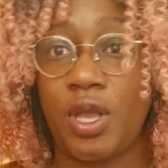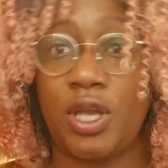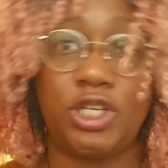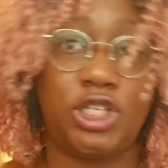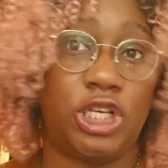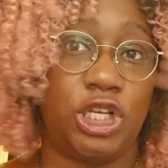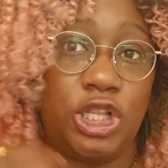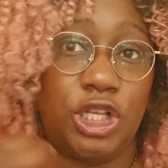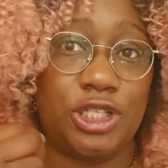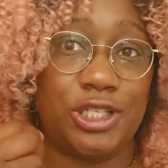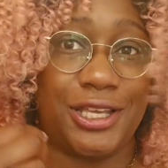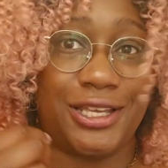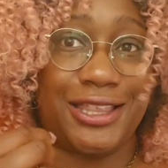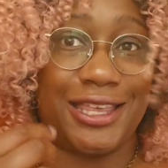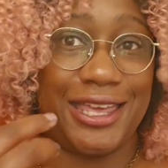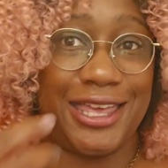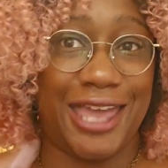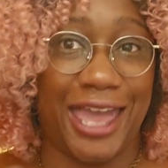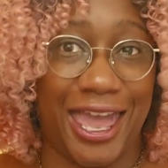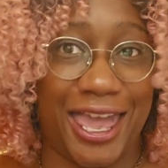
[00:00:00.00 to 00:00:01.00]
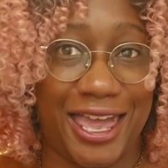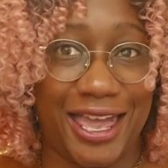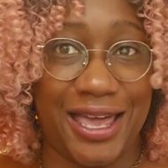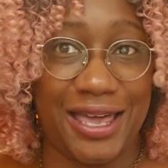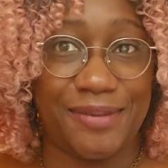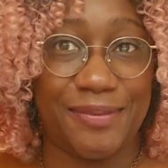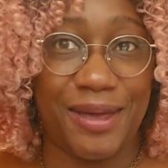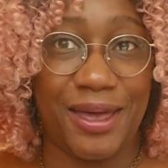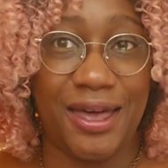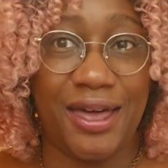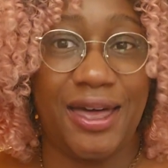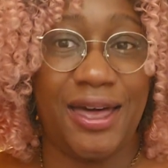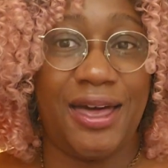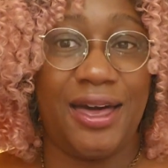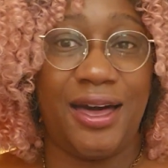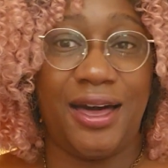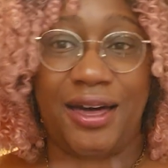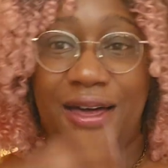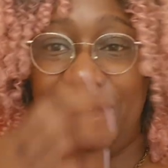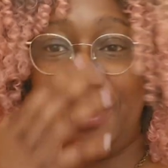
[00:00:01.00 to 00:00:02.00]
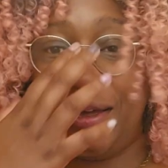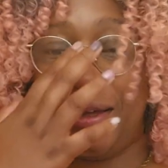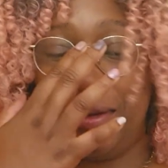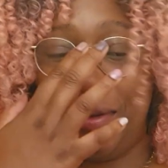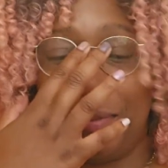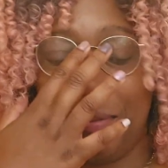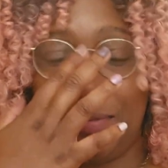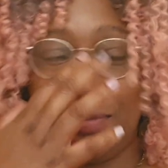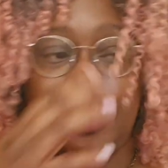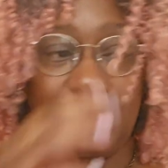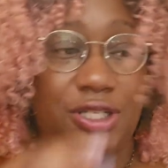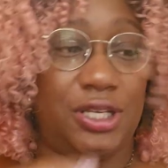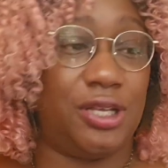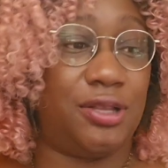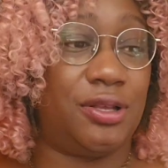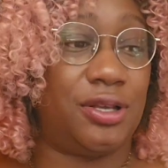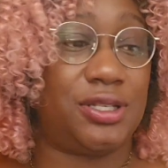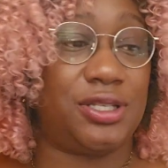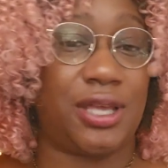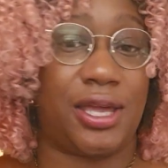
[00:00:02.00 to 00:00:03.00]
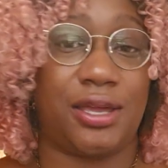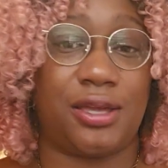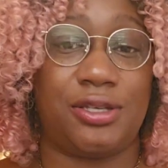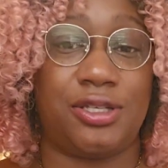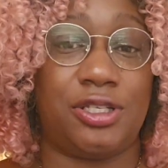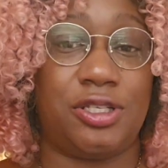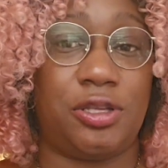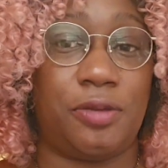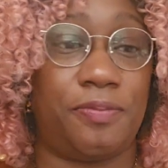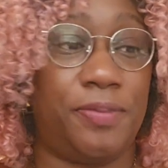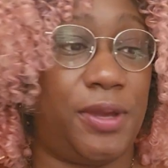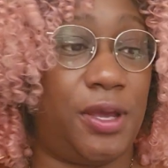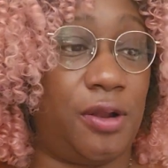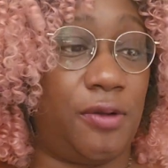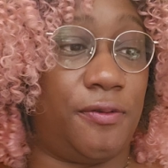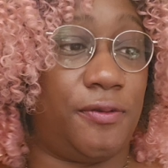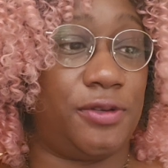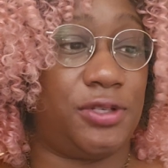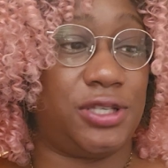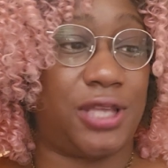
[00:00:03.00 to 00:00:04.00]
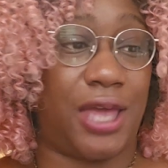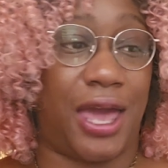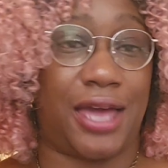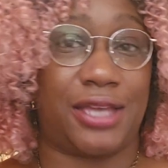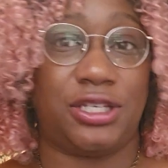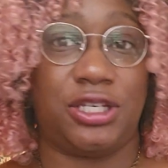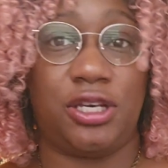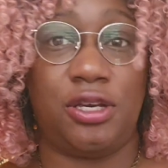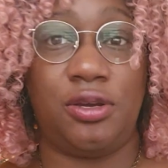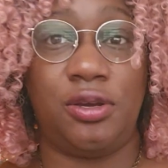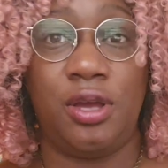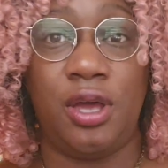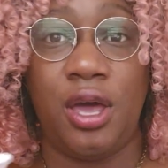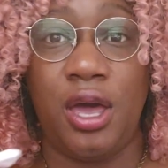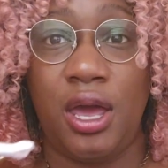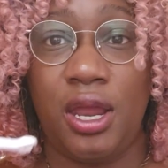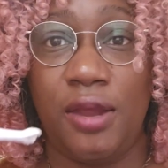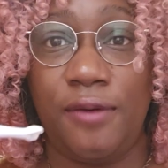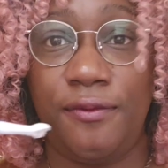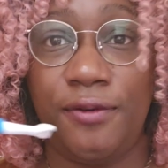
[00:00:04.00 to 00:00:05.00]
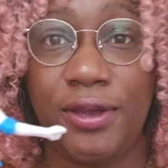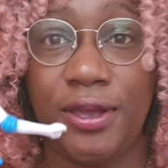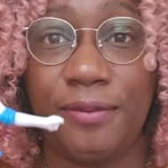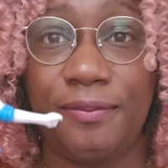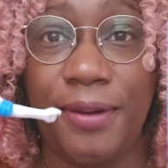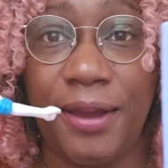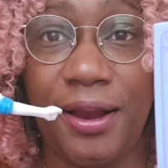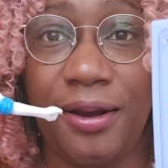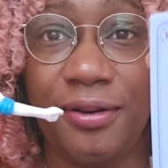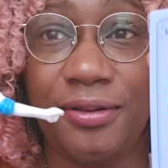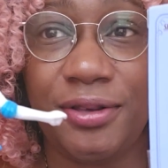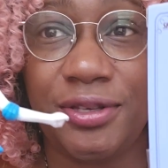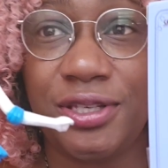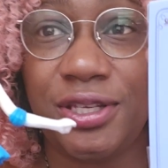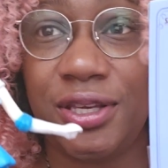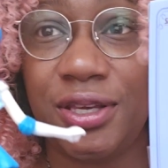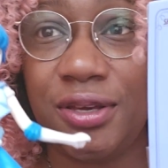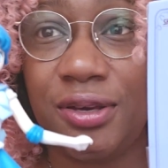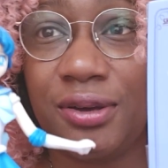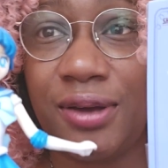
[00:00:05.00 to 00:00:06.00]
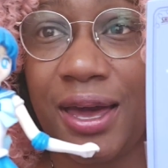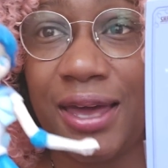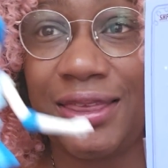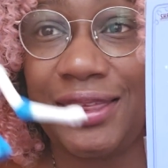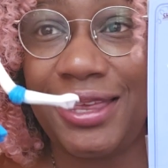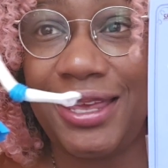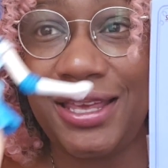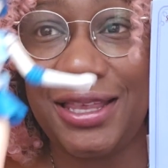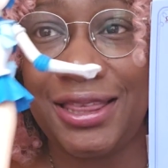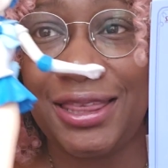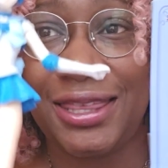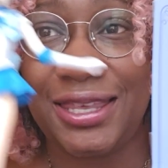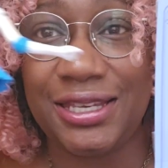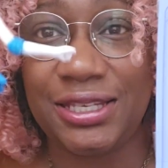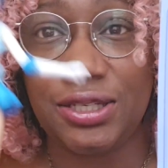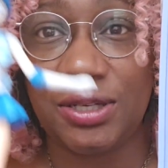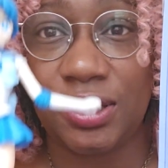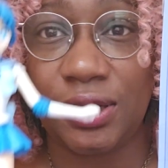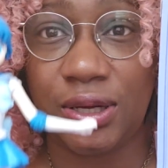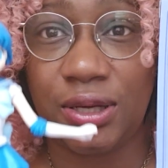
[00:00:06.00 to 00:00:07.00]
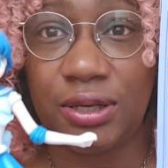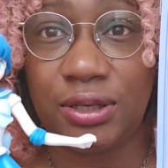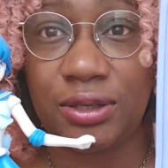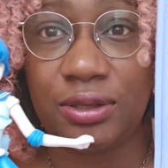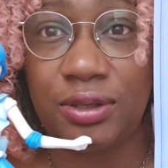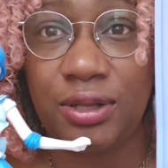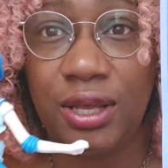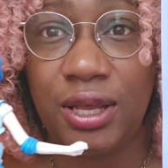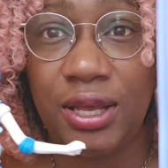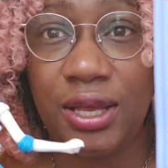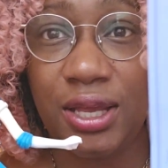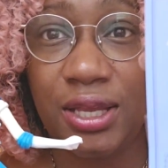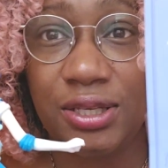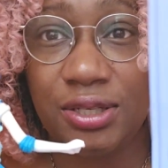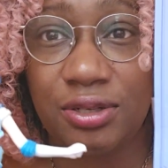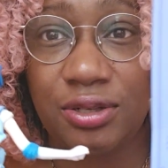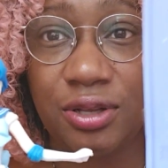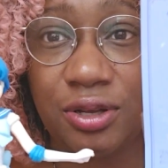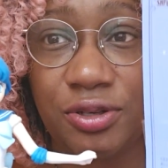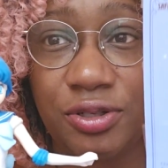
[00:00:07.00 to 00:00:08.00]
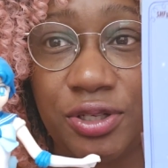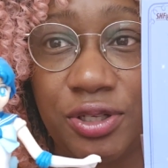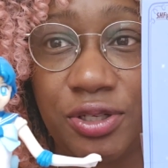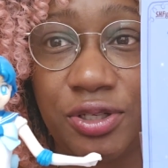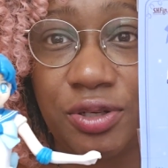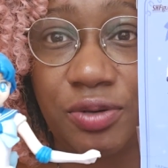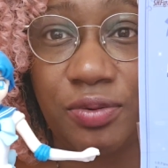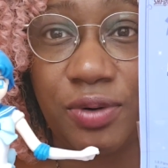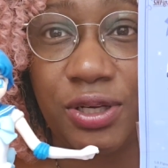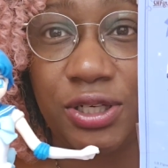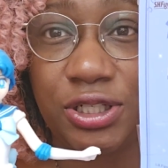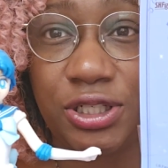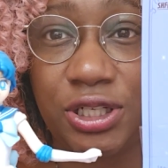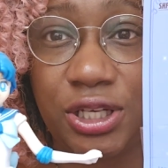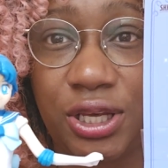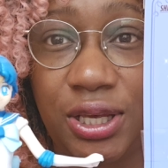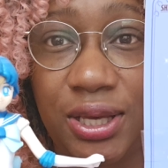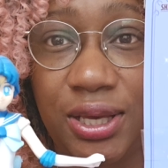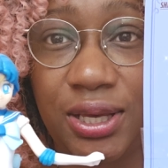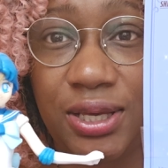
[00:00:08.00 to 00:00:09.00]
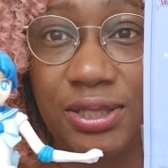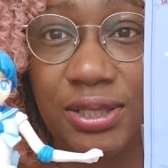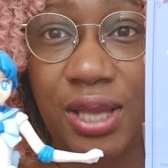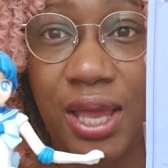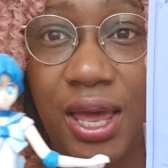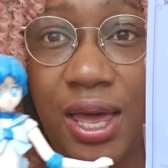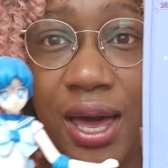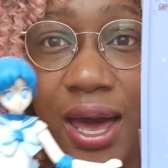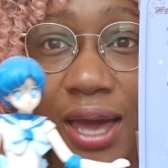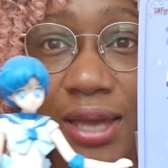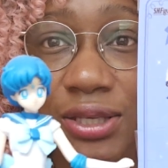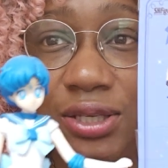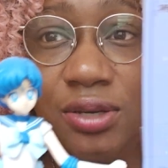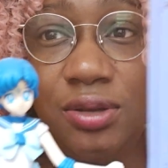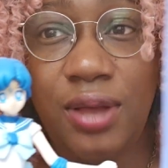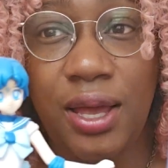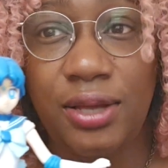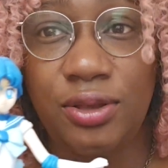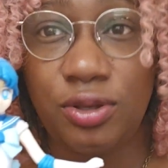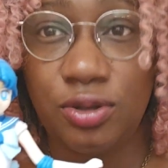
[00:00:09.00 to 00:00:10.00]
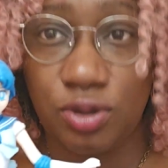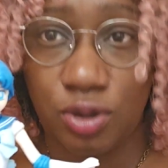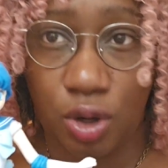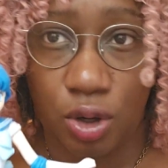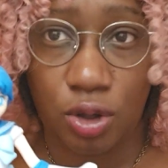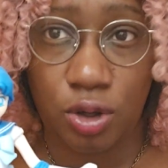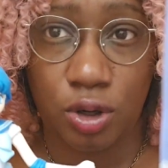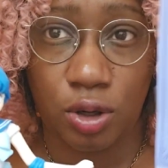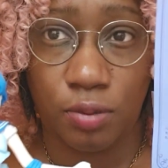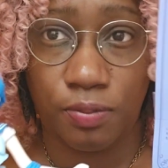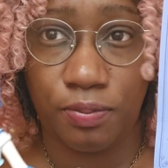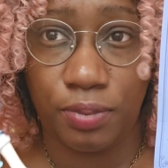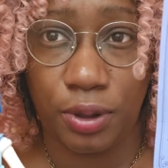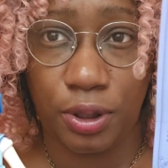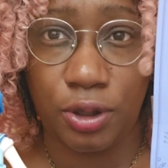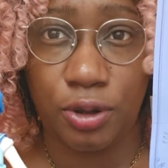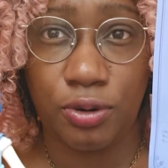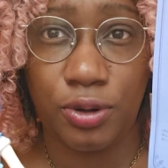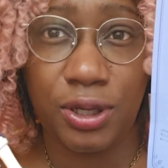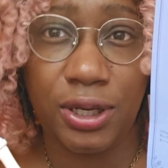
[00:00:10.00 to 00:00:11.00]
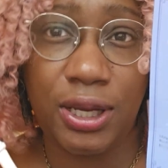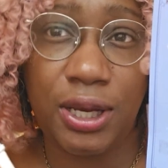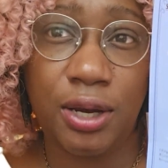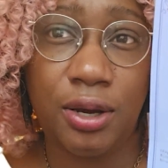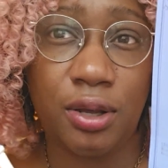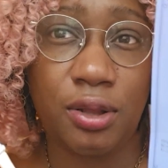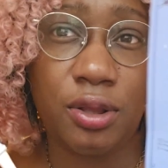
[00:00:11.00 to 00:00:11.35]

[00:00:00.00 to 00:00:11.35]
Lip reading: She looks like the game. She looks like just a beautiful statue. If we compare the two, I think this girl is closest to what she is. I do like the darker blue in here.